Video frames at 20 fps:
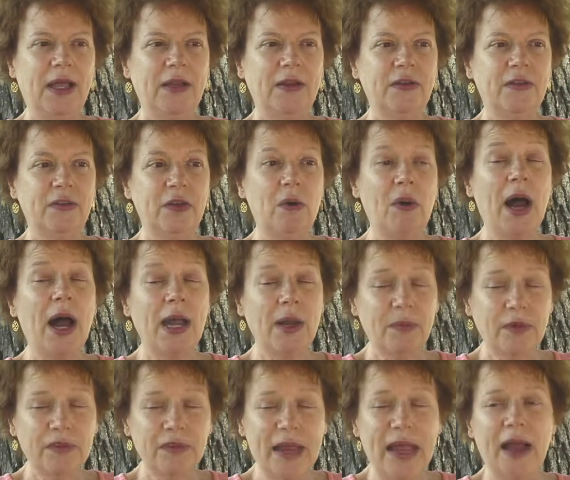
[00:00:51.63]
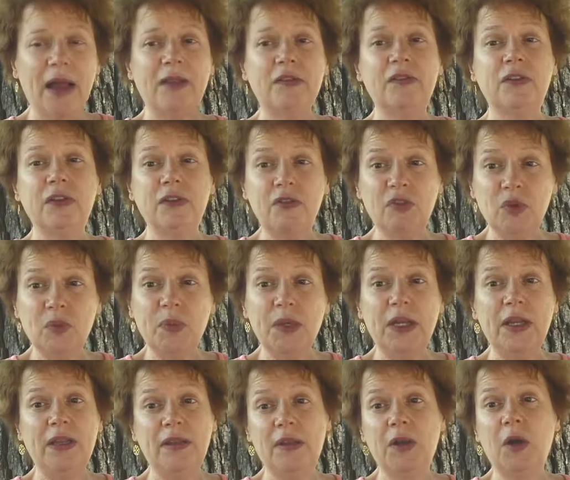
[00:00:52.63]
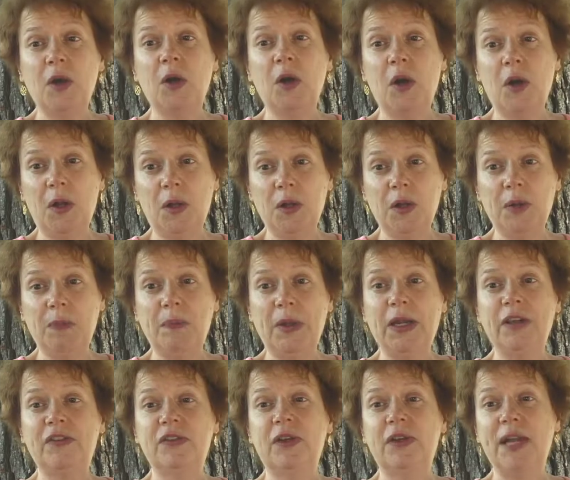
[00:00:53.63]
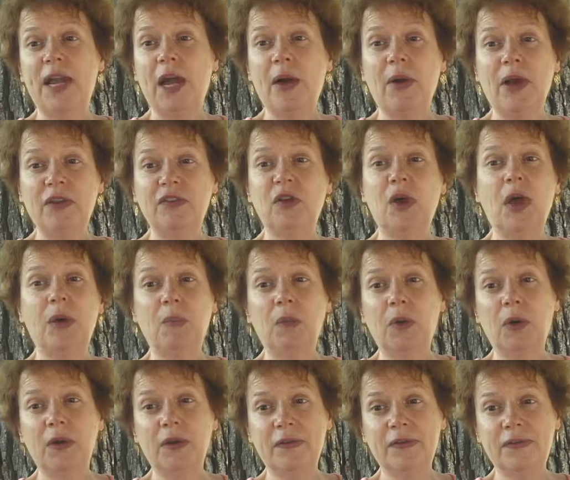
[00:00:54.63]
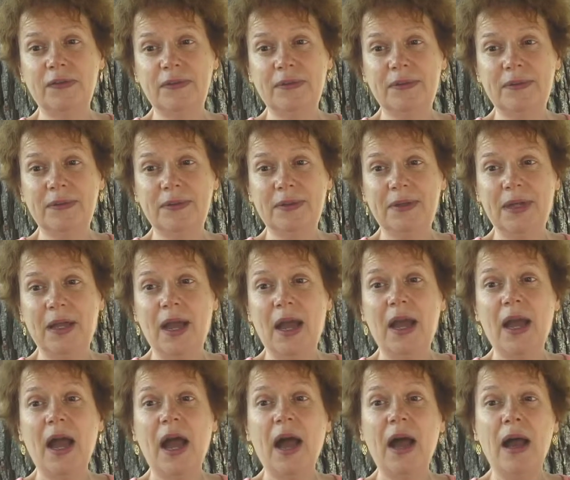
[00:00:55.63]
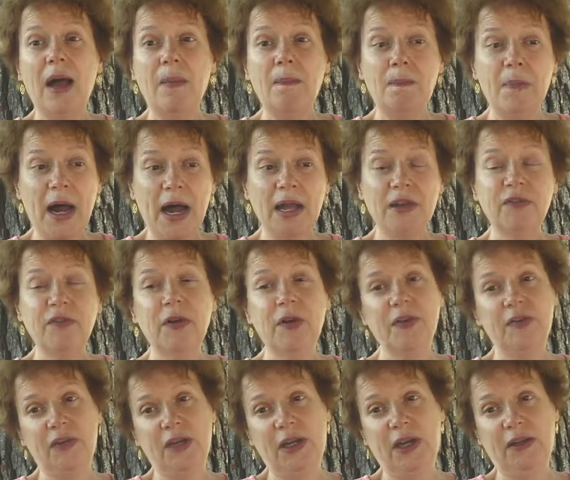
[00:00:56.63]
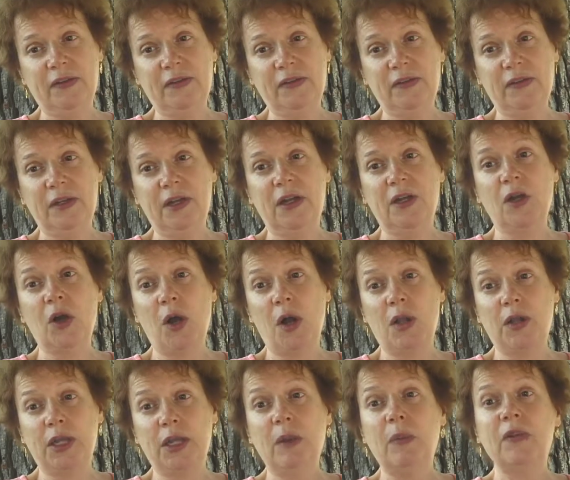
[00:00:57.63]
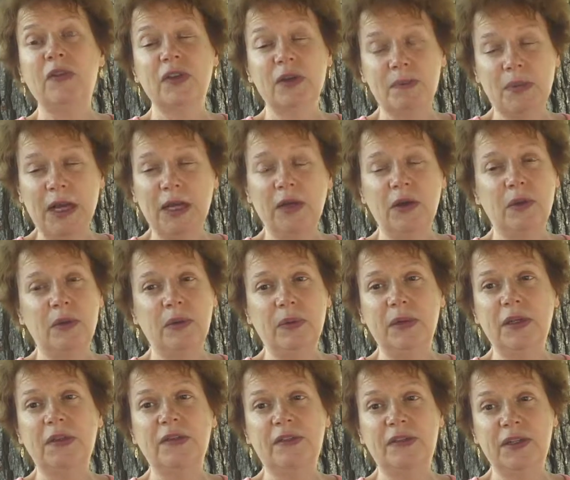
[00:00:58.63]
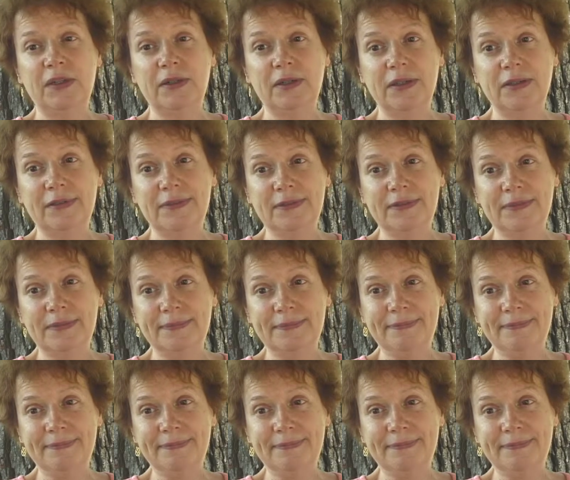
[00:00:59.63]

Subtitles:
So I was asked to be their caller based on how I taught Morris. My first dance calling was at my own series.